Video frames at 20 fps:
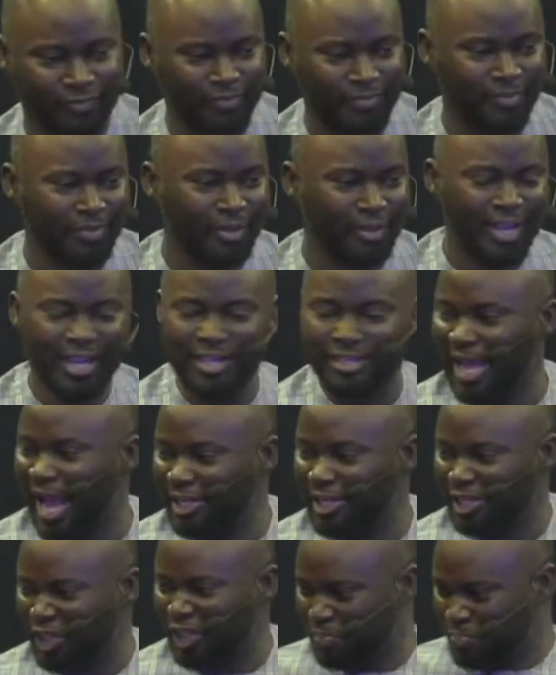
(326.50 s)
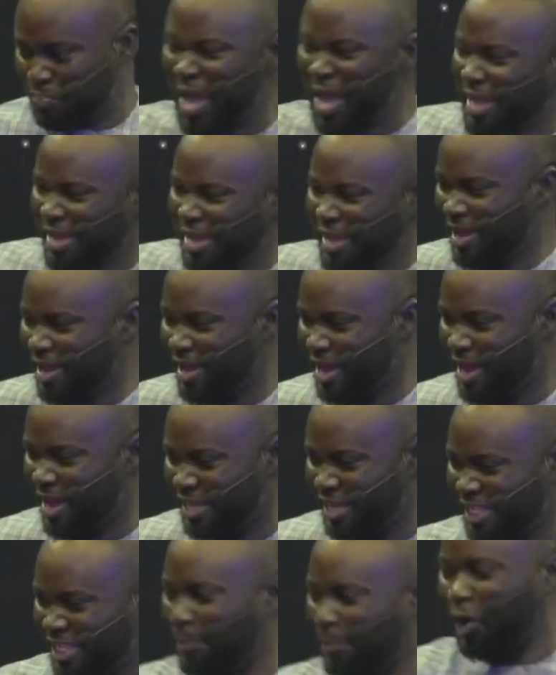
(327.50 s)
He says, speak
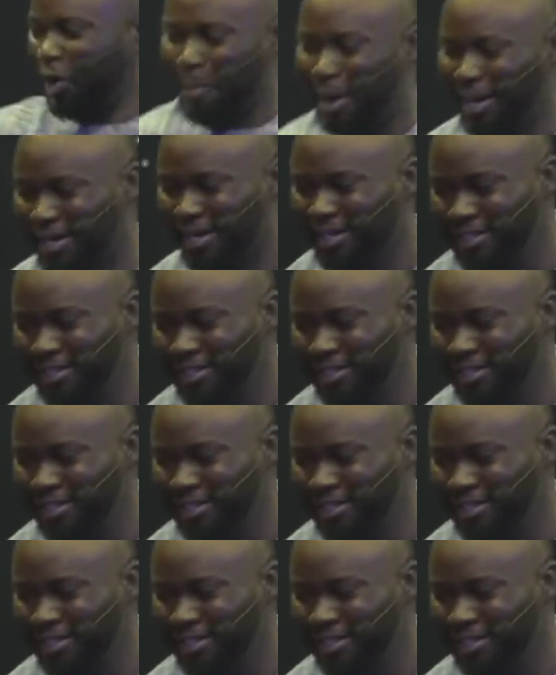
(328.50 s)
as I'm commanded.